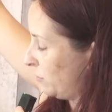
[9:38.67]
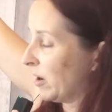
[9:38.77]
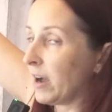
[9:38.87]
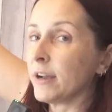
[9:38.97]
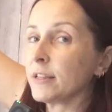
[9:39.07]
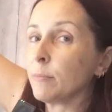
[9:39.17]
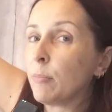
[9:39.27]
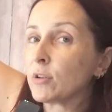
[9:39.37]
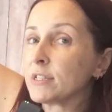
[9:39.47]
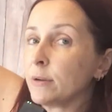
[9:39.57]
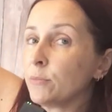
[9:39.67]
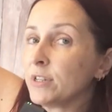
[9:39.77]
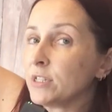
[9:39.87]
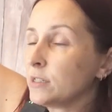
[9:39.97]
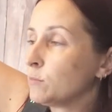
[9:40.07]
part at the bottom,
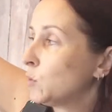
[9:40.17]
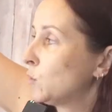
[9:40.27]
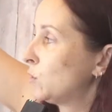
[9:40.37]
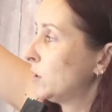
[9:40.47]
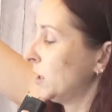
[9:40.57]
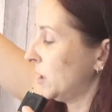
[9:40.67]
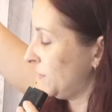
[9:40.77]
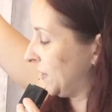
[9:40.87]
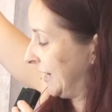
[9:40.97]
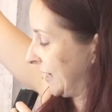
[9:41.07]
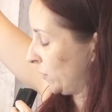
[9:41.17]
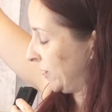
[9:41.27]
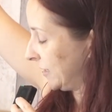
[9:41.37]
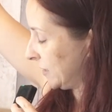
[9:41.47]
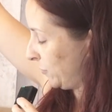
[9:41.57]
which is more for
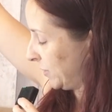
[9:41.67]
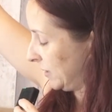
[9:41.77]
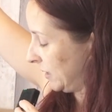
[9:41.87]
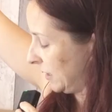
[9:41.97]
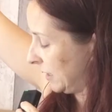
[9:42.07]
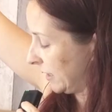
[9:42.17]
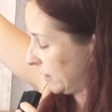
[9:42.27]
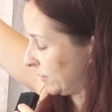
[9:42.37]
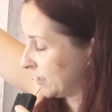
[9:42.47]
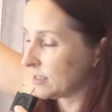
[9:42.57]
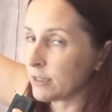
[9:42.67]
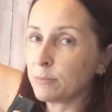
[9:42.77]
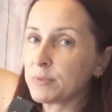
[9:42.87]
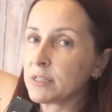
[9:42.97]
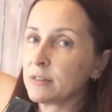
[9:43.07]
liquids. I've put like our
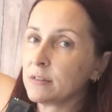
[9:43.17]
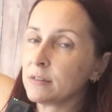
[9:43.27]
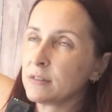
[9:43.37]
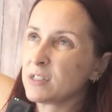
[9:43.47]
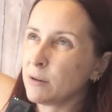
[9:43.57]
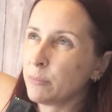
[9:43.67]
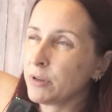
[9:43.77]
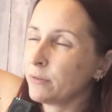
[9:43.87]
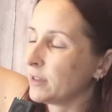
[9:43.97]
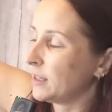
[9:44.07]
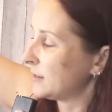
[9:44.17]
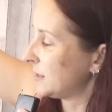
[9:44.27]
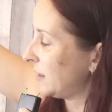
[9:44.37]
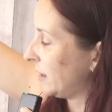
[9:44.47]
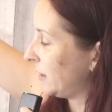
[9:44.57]
soaps and shampoo and things
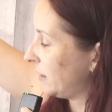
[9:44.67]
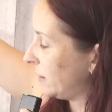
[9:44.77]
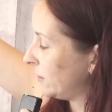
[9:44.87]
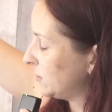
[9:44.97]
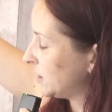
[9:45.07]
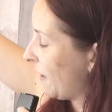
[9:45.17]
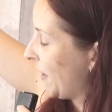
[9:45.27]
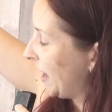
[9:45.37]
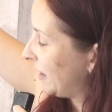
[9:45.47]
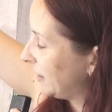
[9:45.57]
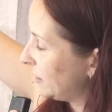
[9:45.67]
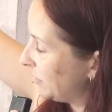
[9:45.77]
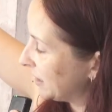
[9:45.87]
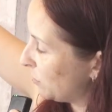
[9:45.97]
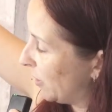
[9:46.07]
like that in those, and then the
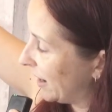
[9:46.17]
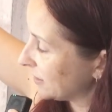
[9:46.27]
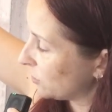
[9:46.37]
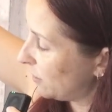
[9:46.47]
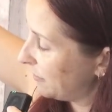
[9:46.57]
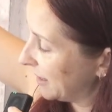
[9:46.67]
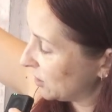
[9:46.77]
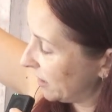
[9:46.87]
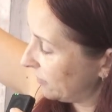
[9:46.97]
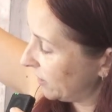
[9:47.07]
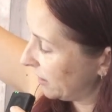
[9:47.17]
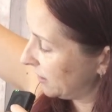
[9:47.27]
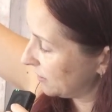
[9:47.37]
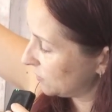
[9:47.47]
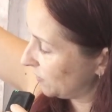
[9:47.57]
middle part's got a mesh area.
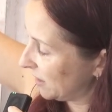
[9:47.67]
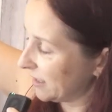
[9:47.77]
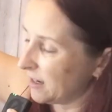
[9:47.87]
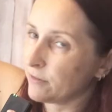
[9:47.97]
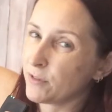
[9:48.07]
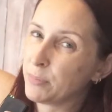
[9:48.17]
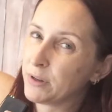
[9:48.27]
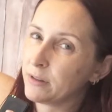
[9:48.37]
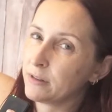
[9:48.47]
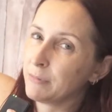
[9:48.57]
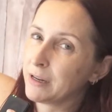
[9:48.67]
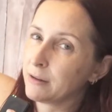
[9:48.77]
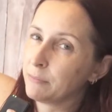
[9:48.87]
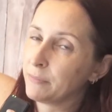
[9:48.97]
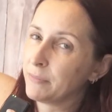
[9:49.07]
That's for like, I've put like
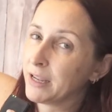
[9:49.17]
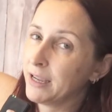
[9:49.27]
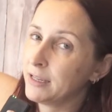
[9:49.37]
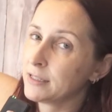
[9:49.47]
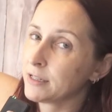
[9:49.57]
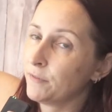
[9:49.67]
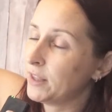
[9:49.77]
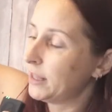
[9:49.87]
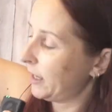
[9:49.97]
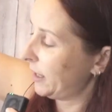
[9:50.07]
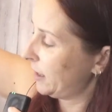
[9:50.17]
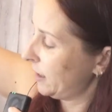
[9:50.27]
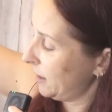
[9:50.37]
my hair stuff in there,